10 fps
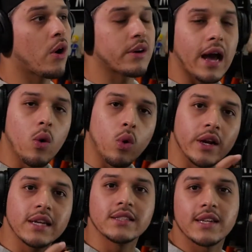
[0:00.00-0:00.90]
are now
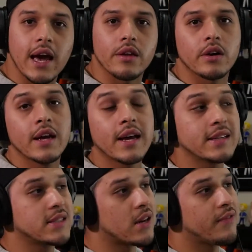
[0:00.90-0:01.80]
working together
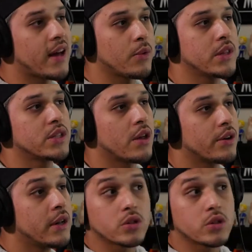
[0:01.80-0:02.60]
instead of fighting with each other.